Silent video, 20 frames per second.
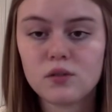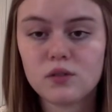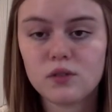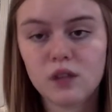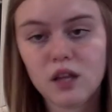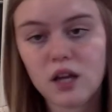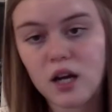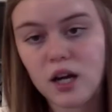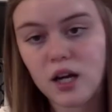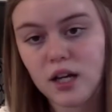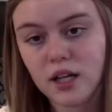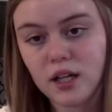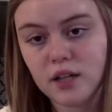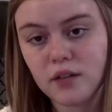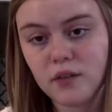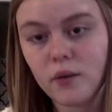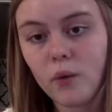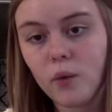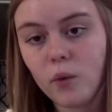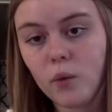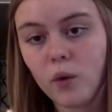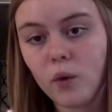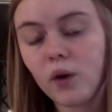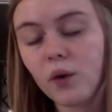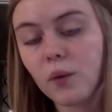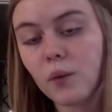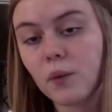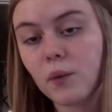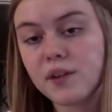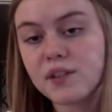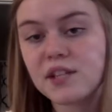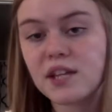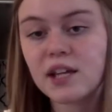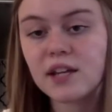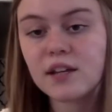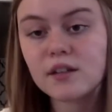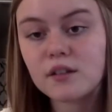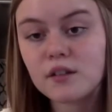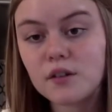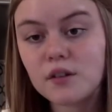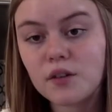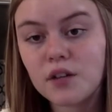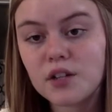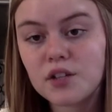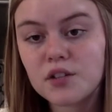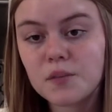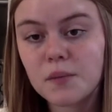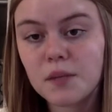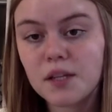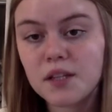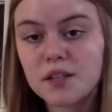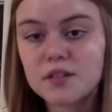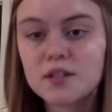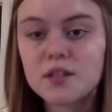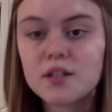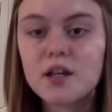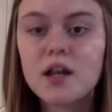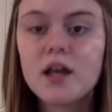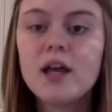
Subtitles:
line, or rectangular arrangement.